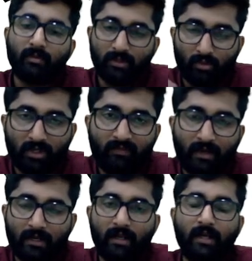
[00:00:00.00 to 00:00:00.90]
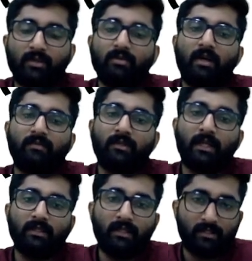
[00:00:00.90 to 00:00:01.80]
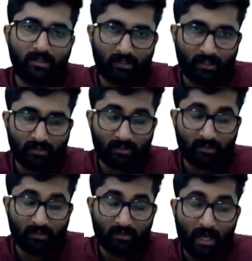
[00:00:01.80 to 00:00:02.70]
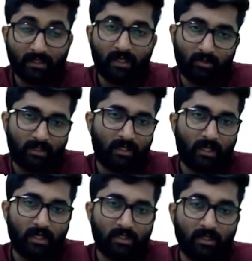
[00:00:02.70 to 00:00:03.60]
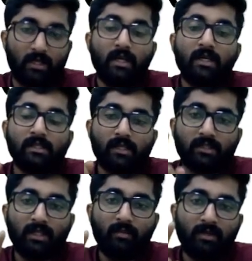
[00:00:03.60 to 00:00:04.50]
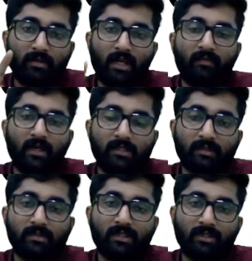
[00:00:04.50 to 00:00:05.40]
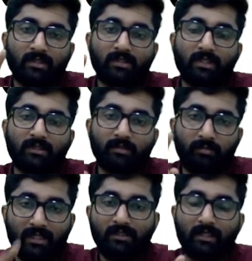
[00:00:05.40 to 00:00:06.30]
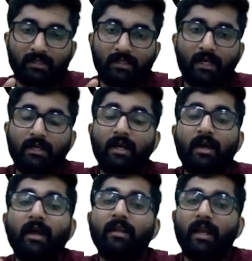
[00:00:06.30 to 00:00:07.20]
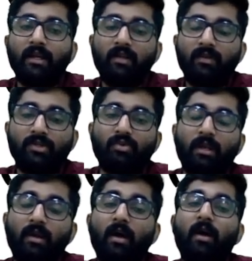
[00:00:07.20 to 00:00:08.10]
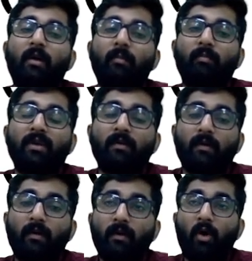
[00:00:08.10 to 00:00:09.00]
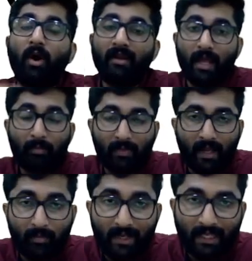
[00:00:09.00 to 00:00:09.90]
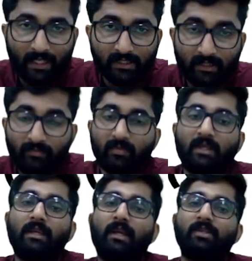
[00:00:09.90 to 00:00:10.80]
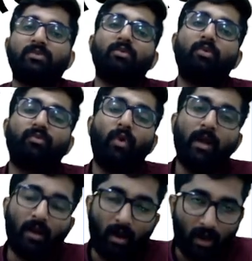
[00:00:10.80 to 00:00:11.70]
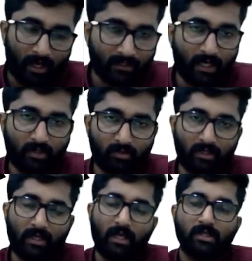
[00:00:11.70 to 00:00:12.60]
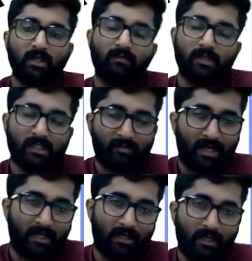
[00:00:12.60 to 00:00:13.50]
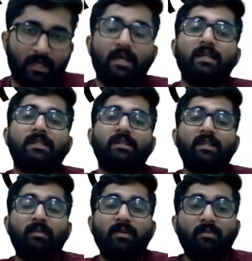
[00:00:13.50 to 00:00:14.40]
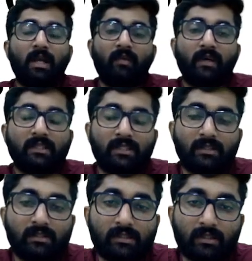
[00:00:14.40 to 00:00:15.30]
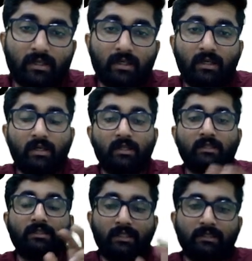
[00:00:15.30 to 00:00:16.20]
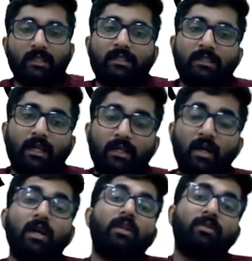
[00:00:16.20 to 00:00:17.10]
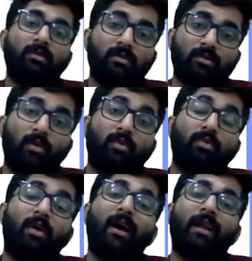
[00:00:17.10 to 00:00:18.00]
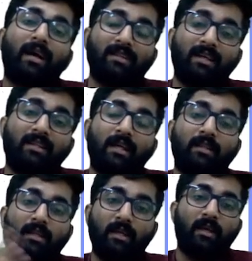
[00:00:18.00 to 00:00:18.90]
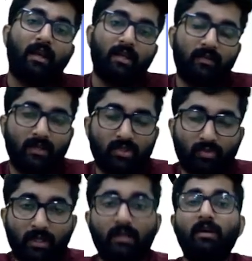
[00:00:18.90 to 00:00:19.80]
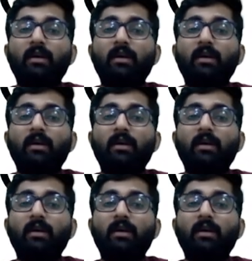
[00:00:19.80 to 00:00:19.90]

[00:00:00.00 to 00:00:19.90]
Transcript: the notified date you have to take the Aadhaar authentication. Section number 25 subsection 6B says that an individual on application, he has to go for Aadhaar authentication, which is mandatory. Section number 25 6C says that those who are other than the individual,